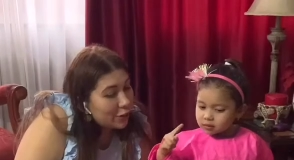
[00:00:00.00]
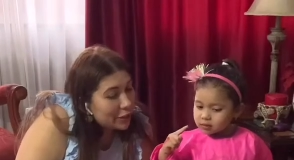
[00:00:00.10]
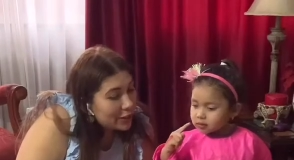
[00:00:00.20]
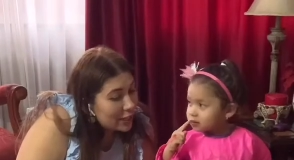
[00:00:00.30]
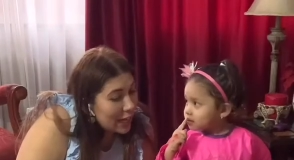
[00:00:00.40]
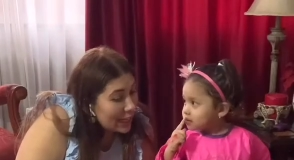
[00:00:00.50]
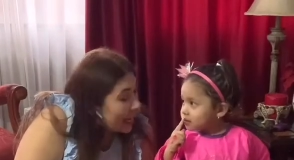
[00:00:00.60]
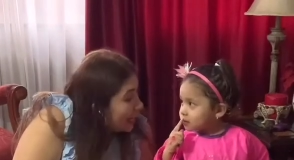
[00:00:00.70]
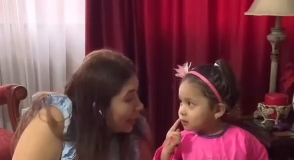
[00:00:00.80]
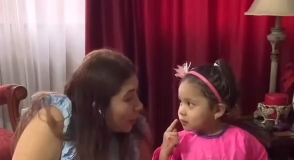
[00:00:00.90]
Speaker 1: is
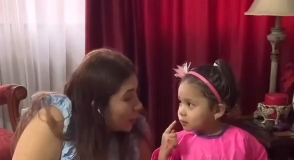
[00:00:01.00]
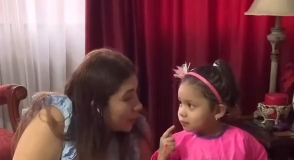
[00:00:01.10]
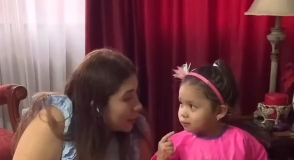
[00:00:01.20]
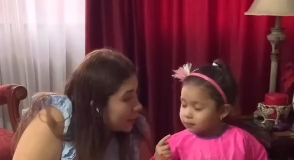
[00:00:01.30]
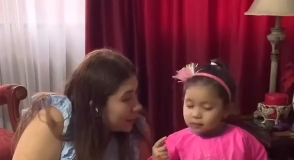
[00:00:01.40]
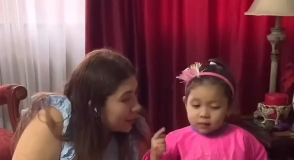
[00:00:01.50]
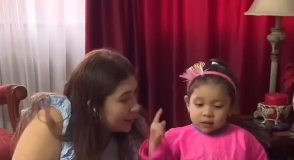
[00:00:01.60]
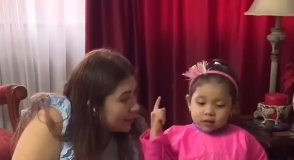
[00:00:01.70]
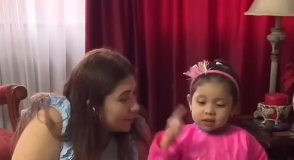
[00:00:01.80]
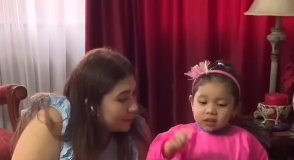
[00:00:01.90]
yellow?
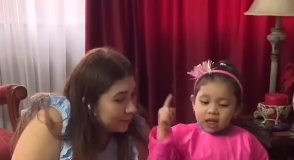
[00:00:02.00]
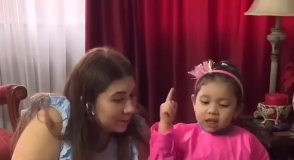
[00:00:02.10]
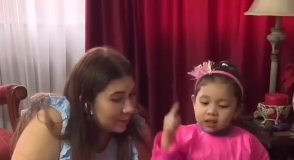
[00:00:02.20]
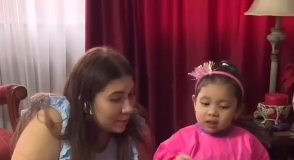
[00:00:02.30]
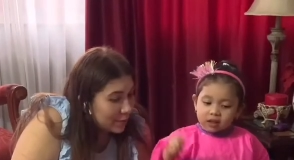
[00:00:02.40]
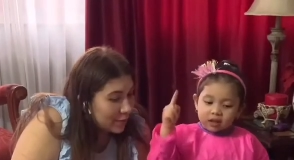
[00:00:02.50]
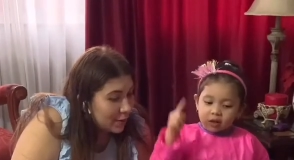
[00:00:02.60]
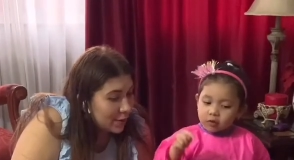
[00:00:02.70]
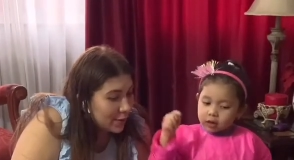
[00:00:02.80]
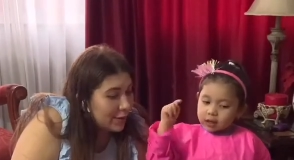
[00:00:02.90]

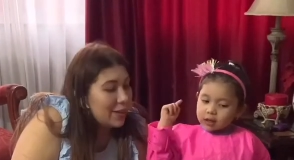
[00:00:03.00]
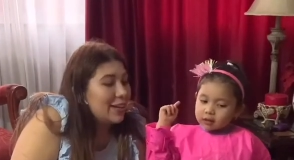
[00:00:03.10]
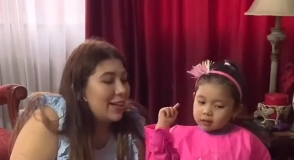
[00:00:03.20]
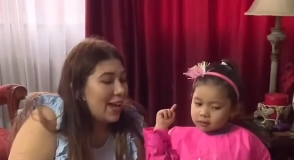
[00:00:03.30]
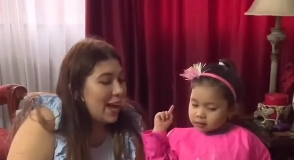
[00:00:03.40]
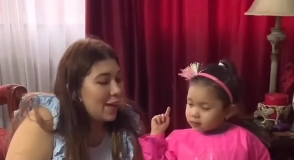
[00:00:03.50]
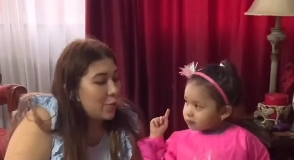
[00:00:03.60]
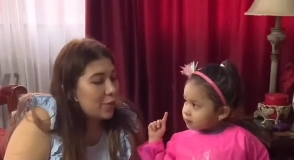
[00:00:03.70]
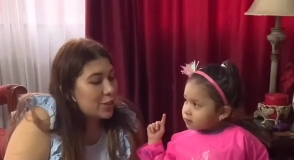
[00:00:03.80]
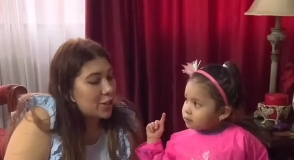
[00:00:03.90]
Yellow. And
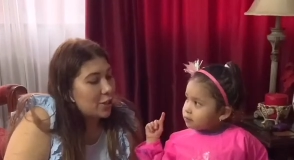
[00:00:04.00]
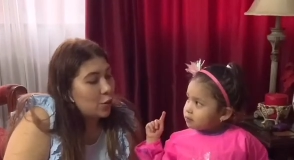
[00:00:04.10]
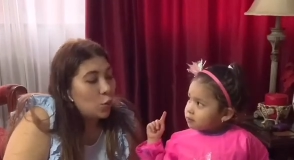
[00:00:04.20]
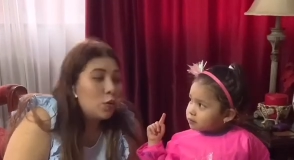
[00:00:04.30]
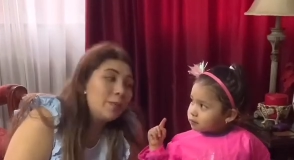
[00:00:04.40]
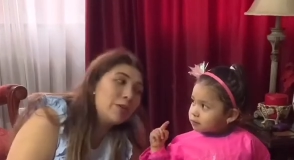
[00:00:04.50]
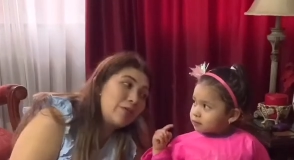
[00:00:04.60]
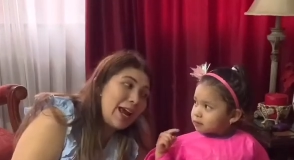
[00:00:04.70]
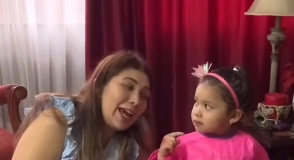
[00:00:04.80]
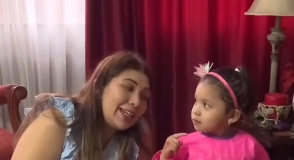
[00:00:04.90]
which color will be
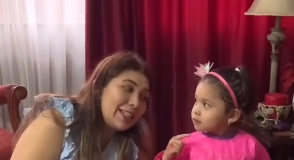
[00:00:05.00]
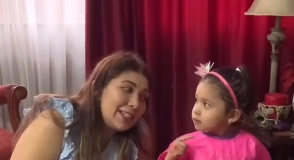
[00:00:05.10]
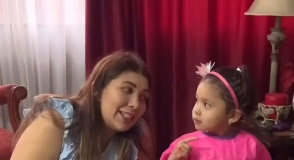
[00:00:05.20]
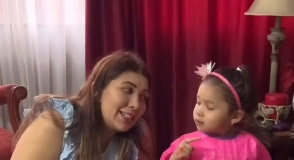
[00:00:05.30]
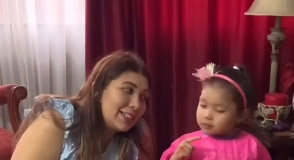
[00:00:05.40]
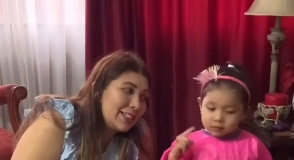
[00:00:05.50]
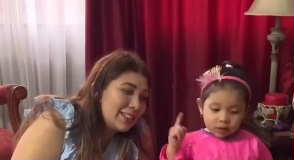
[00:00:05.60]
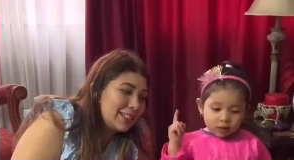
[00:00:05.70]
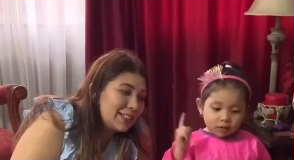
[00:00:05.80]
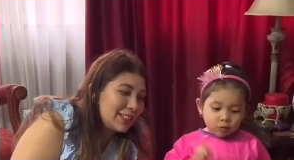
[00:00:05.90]
red?
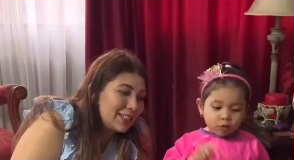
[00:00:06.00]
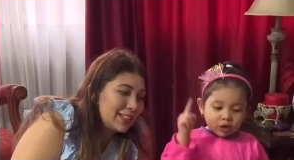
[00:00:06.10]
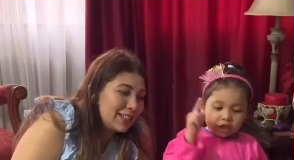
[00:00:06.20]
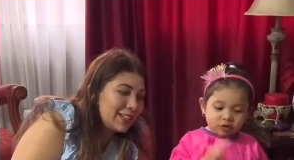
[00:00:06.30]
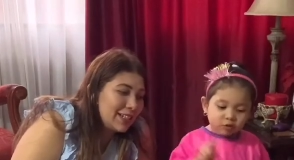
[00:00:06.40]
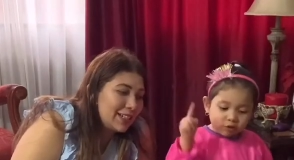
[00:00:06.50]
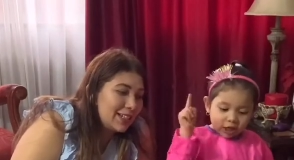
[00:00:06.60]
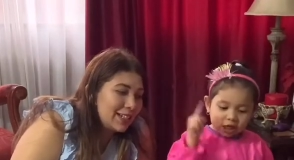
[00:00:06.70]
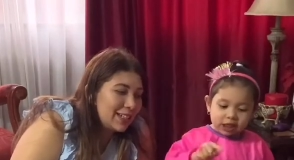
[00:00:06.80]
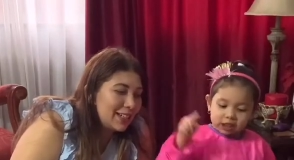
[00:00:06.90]
Red, red.
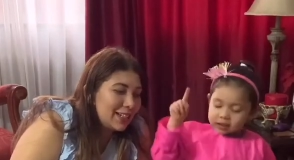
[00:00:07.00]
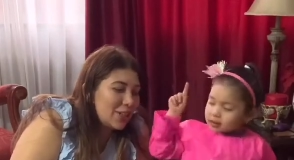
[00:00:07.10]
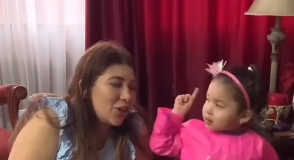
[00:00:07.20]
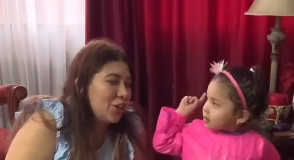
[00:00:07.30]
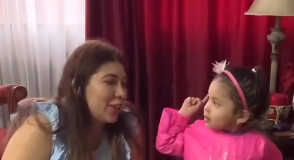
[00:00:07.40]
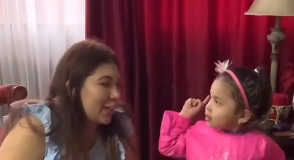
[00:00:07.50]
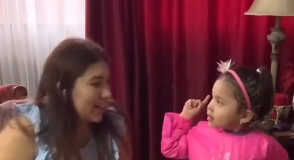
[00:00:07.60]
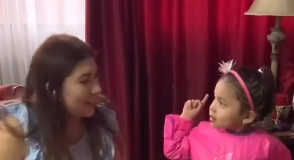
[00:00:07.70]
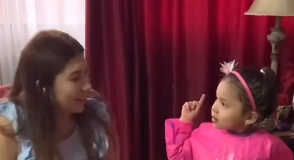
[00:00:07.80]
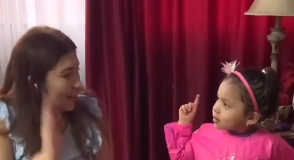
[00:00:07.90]
Good girl.
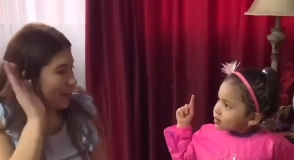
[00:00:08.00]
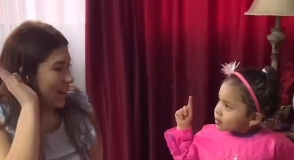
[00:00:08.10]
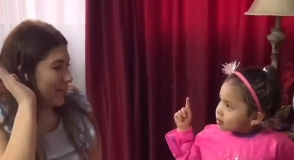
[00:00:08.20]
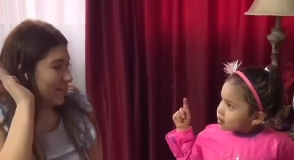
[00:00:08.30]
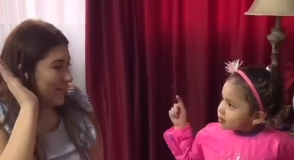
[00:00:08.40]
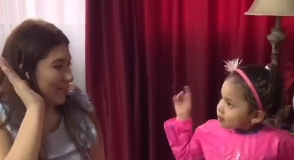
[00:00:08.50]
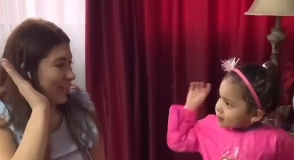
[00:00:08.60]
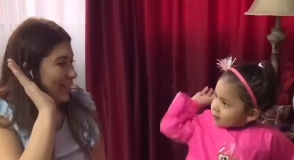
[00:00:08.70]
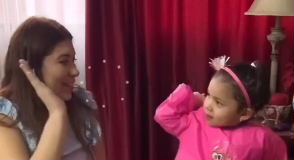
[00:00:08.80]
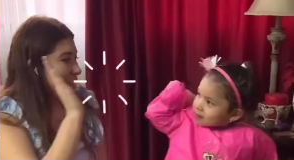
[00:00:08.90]
Give me a high
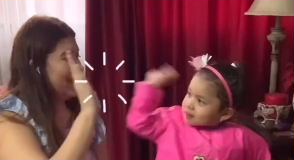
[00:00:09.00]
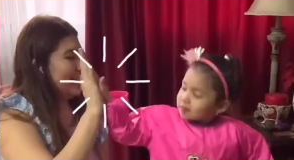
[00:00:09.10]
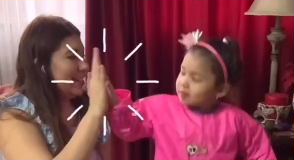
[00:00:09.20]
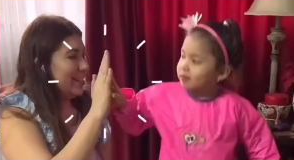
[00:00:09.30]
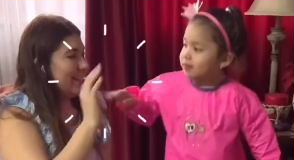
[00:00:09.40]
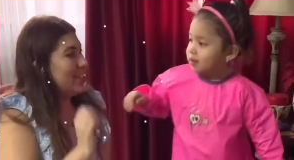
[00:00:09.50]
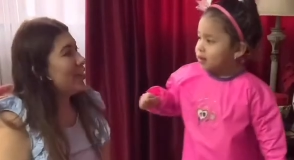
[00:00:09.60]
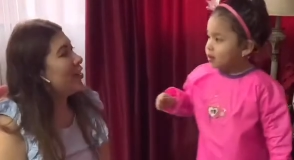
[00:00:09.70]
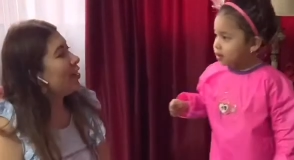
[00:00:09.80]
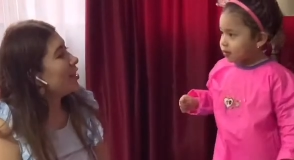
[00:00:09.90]
five.
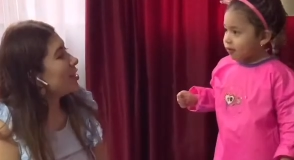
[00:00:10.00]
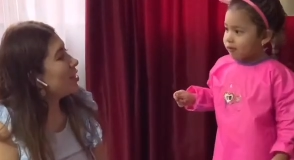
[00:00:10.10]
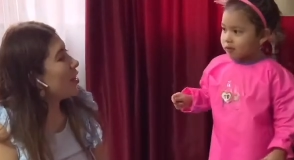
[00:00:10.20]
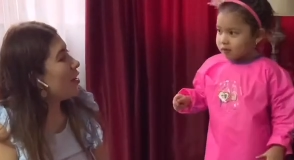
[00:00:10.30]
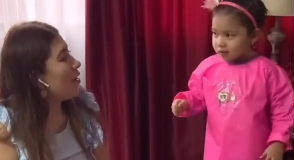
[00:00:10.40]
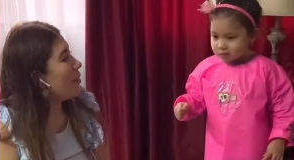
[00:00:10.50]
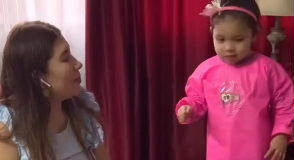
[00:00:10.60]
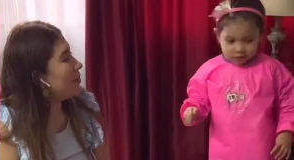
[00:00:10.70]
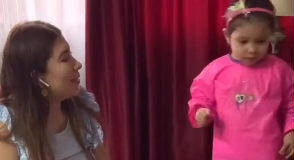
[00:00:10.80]
You're awesome.